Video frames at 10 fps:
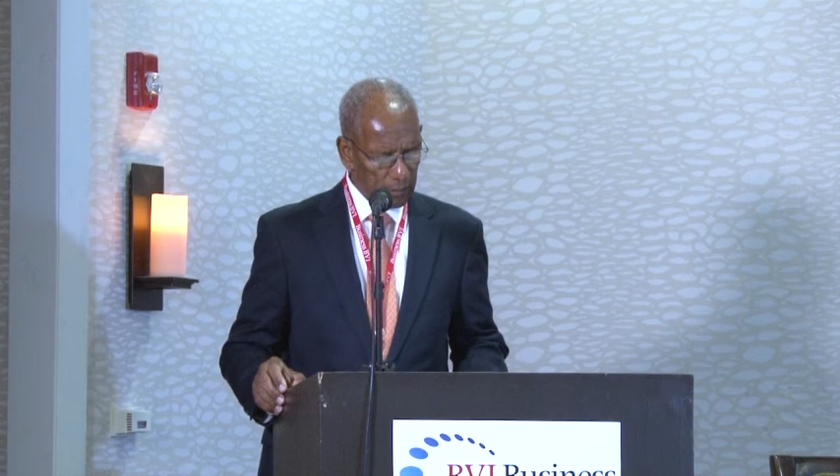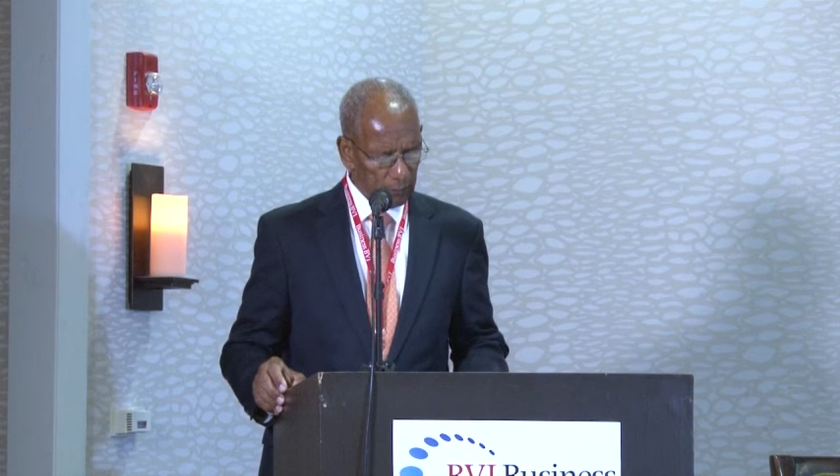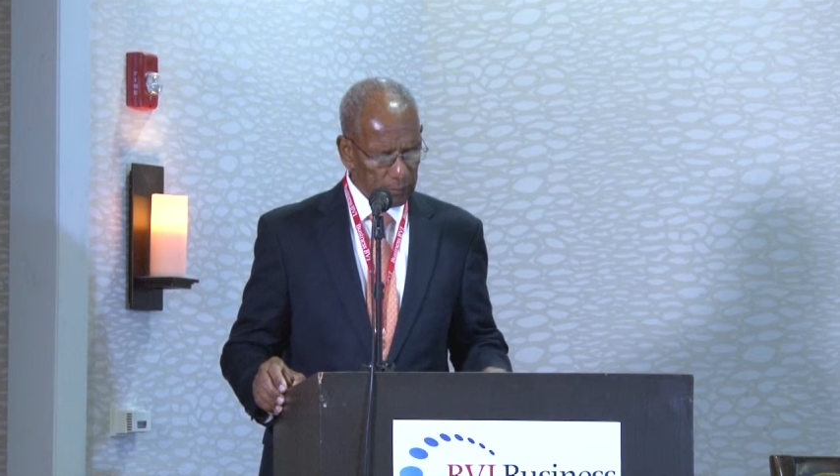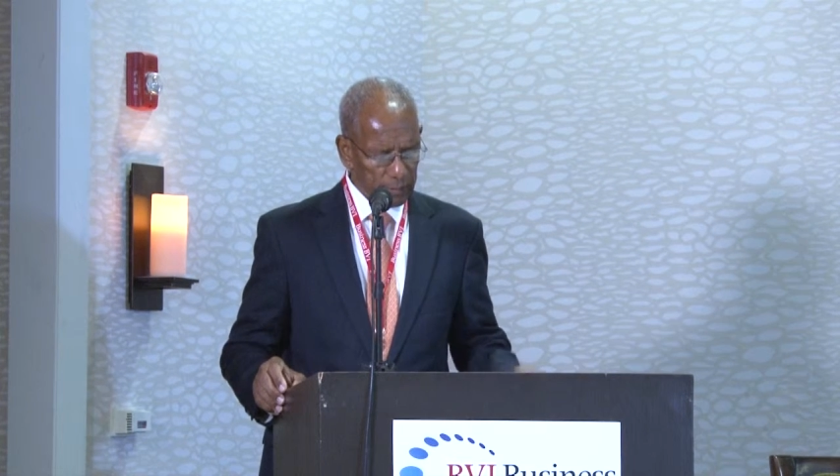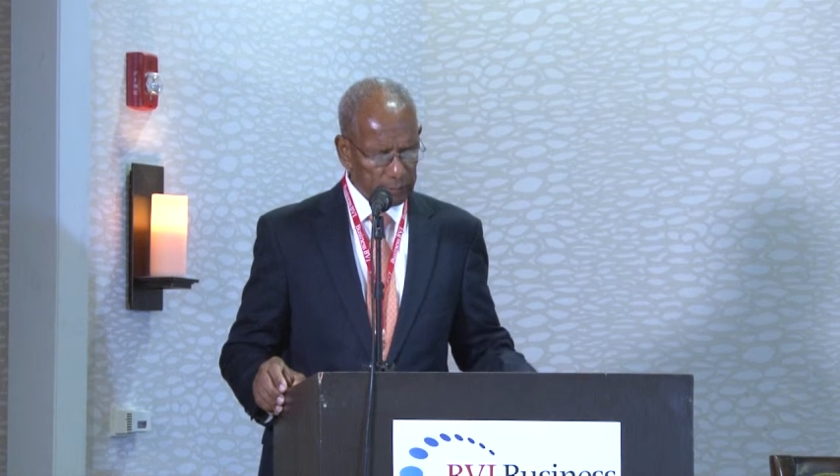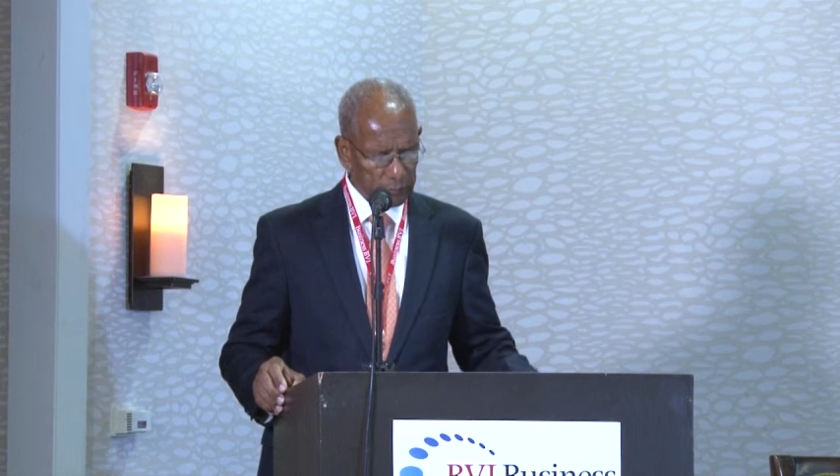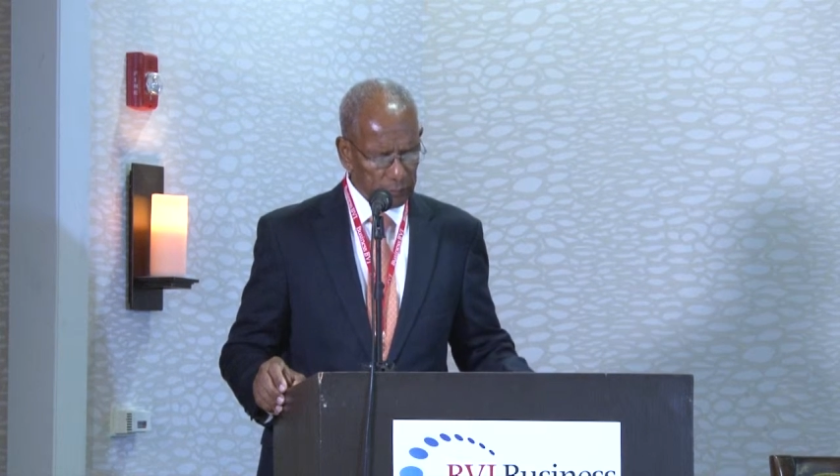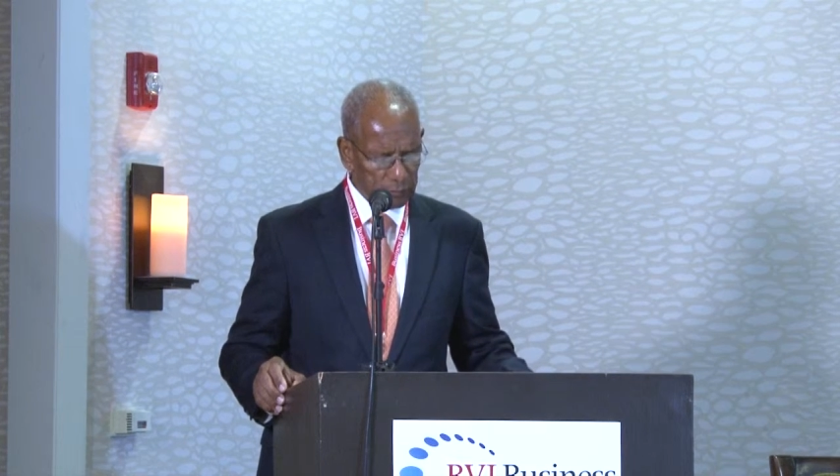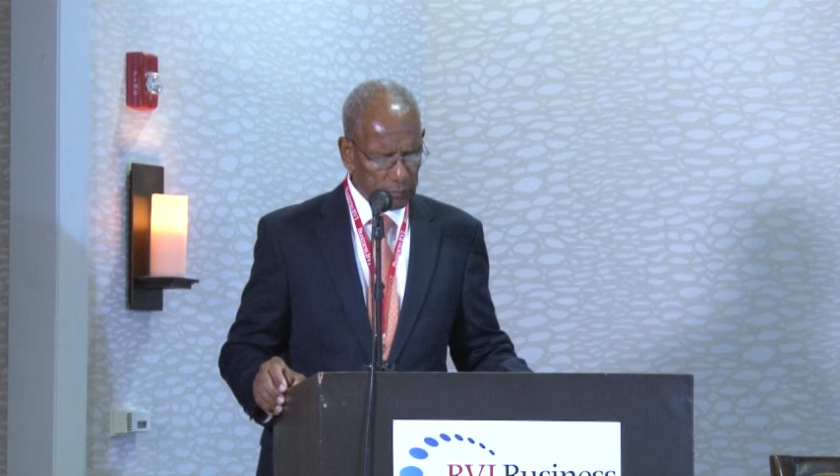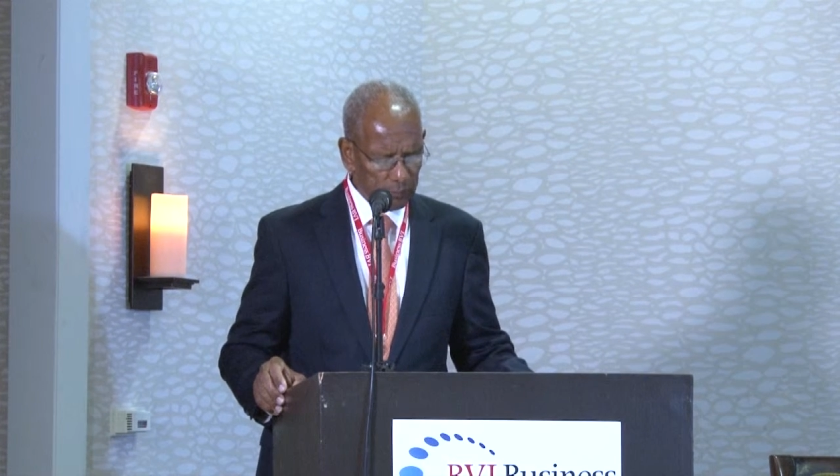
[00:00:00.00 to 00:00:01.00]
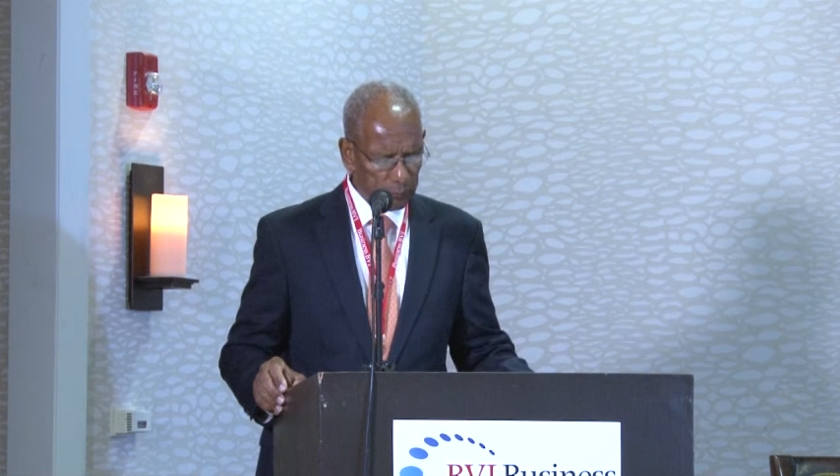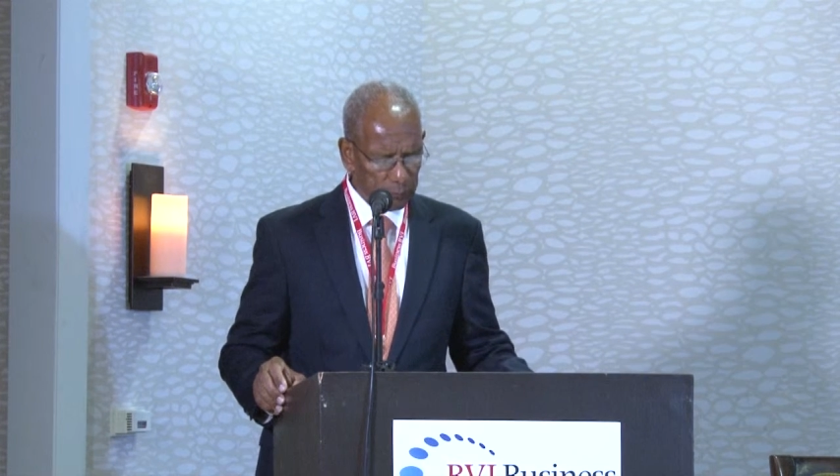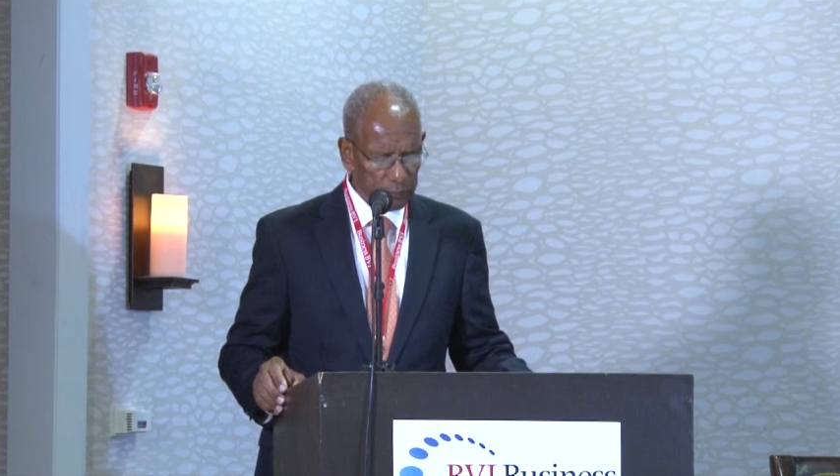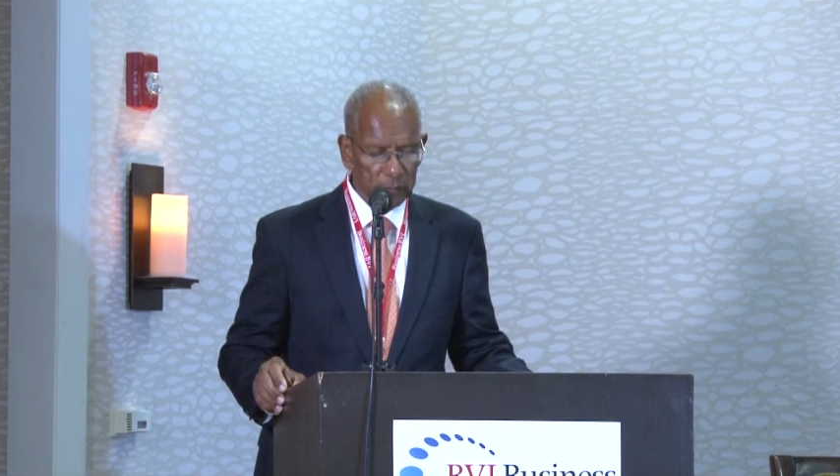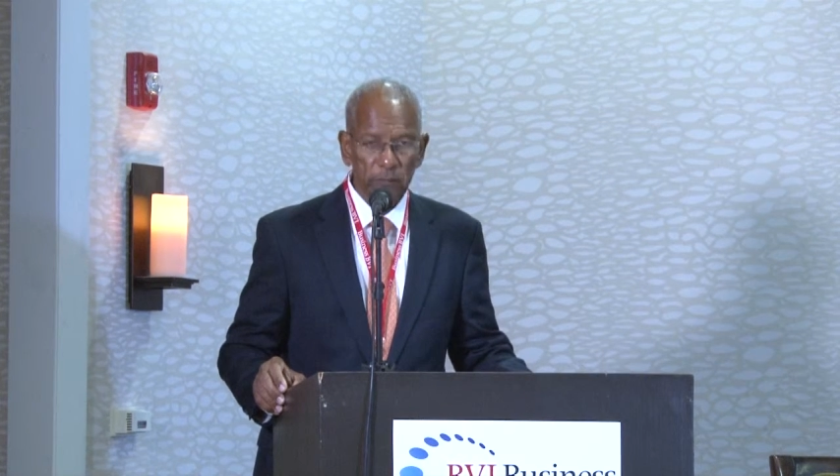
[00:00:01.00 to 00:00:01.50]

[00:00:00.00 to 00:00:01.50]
We continue to improve the